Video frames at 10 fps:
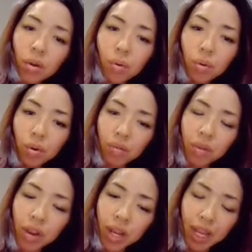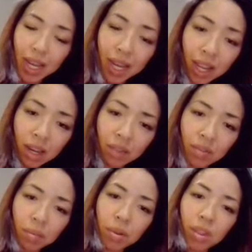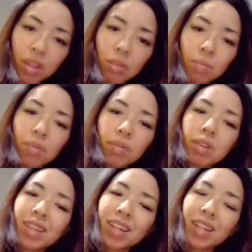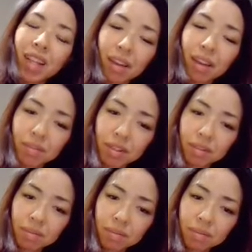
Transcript: or if you're adding a negative number then you move it to the left.